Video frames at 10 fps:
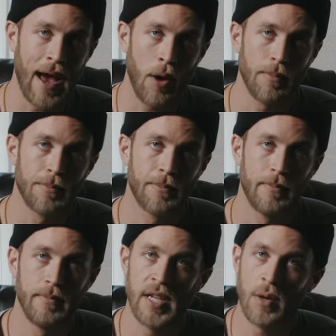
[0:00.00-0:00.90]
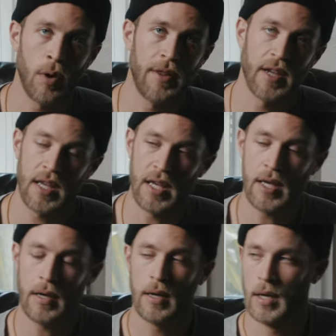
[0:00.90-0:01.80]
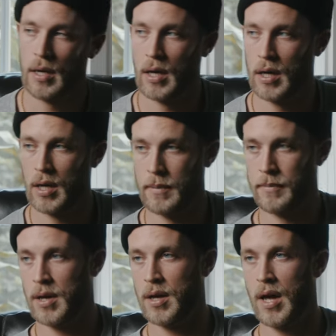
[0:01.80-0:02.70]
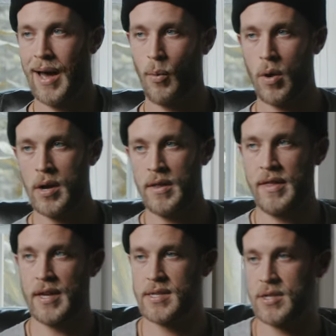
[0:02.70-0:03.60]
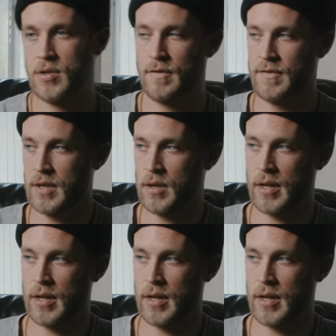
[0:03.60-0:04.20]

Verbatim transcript: out. Didn't want the key. Um, I wanted this to feel,